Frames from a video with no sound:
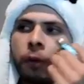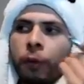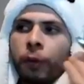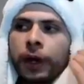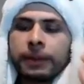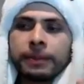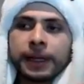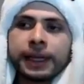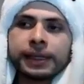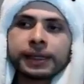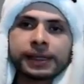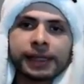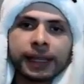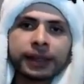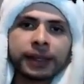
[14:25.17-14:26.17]
what it means
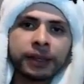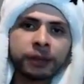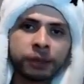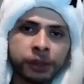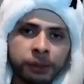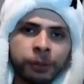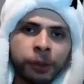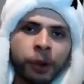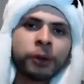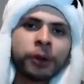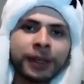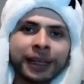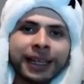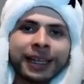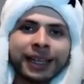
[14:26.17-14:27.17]
is that there was a
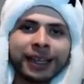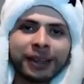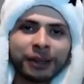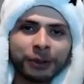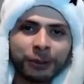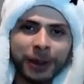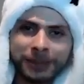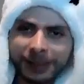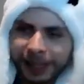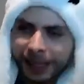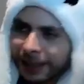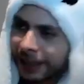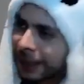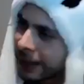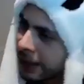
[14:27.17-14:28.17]
broken link on their
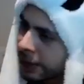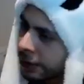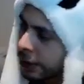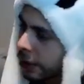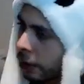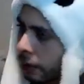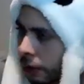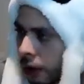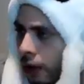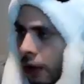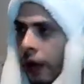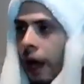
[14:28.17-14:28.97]
website. So